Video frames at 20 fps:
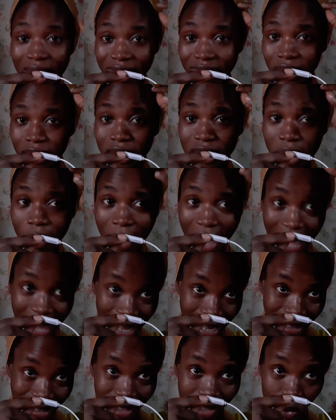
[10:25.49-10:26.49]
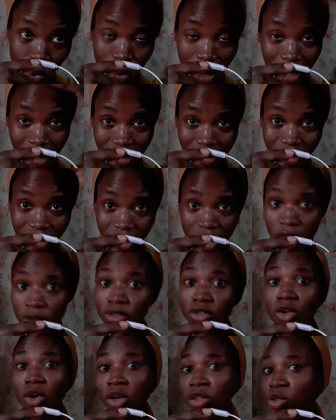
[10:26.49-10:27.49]
This our hair, this one,
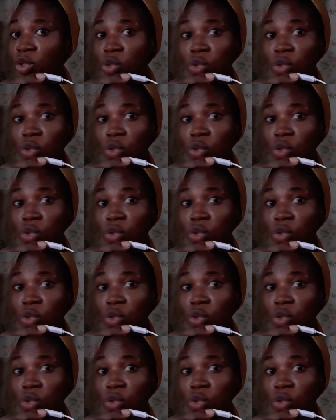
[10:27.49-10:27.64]
not all those